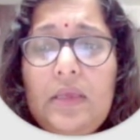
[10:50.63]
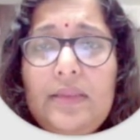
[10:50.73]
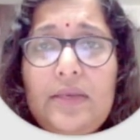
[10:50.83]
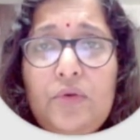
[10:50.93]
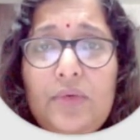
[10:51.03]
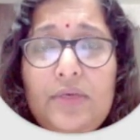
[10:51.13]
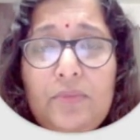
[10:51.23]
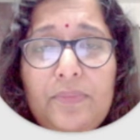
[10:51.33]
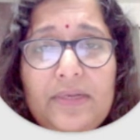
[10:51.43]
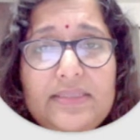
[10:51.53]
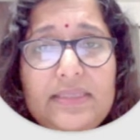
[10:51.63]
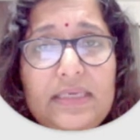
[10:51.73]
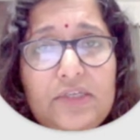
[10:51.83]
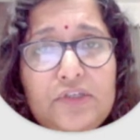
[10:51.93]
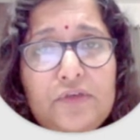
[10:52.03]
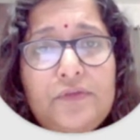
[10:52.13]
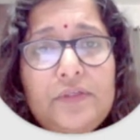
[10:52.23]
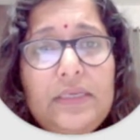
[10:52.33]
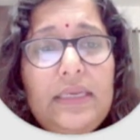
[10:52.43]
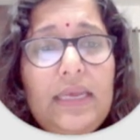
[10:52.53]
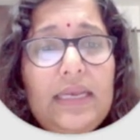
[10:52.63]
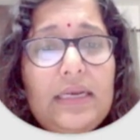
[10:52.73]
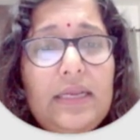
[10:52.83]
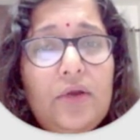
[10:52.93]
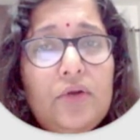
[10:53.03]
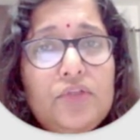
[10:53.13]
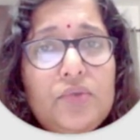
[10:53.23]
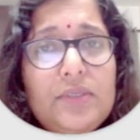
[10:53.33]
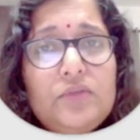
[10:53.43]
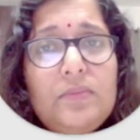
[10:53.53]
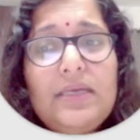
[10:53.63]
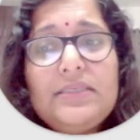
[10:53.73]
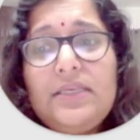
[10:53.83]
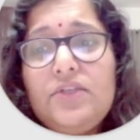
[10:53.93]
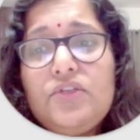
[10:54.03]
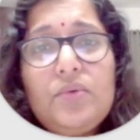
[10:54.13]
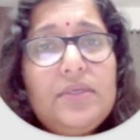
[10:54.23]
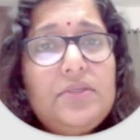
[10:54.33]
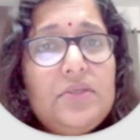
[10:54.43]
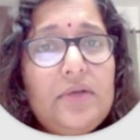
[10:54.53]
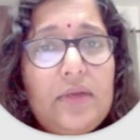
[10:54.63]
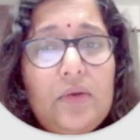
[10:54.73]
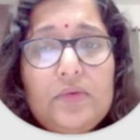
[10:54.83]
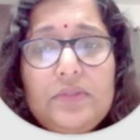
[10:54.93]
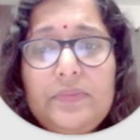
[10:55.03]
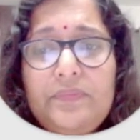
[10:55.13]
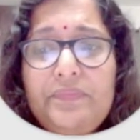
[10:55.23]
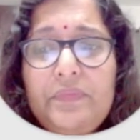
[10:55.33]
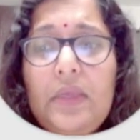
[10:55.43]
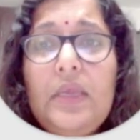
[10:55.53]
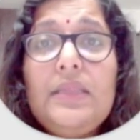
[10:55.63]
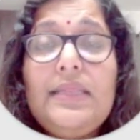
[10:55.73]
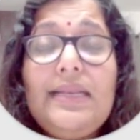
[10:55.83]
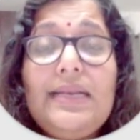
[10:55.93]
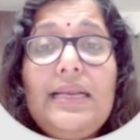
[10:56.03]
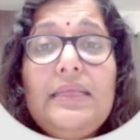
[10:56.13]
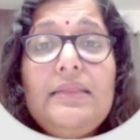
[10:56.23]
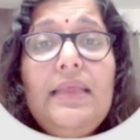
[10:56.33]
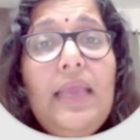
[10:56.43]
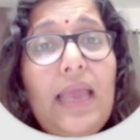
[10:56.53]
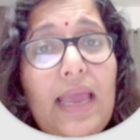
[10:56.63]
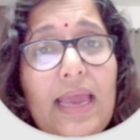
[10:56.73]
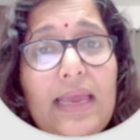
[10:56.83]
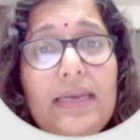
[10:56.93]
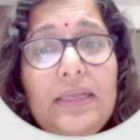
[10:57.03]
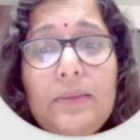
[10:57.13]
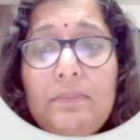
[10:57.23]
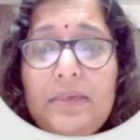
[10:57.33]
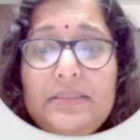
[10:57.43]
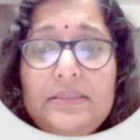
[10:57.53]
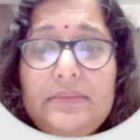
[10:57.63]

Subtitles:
That you need to press the Shift key and click on students' marks and students' records. Then click the Add button.